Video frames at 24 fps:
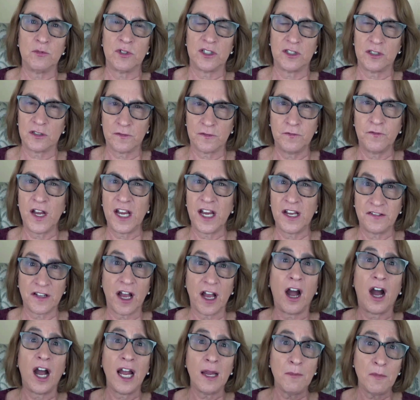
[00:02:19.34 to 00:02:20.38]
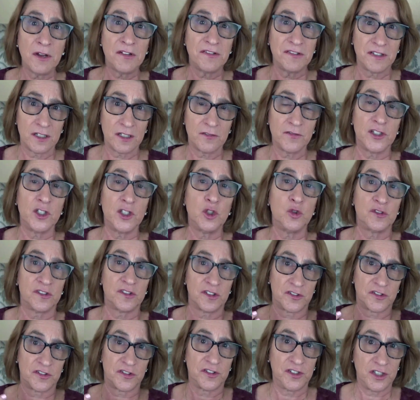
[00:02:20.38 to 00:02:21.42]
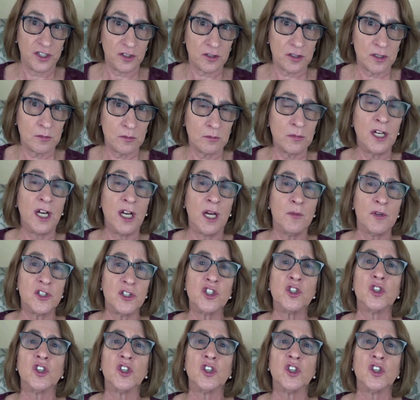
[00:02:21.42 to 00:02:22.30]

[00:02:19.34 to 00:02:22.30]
with your face. I myself use a serum, but you